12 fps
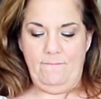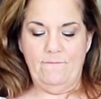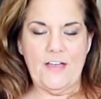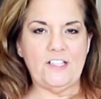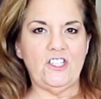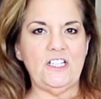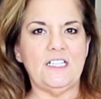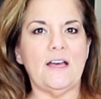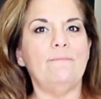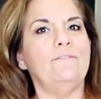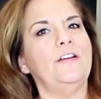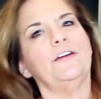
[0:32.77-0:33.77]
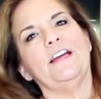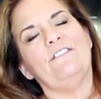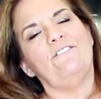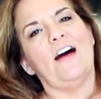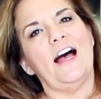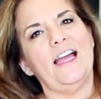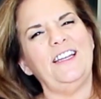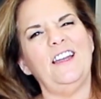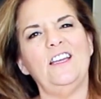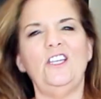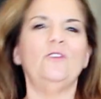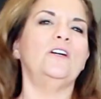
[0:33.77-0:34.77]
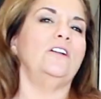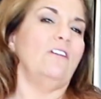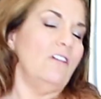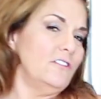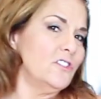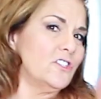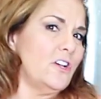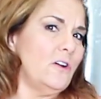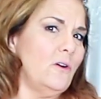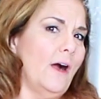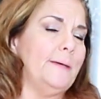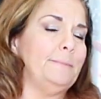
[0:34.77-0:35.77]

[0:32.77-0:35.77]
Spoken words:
veggies up very fine. You could also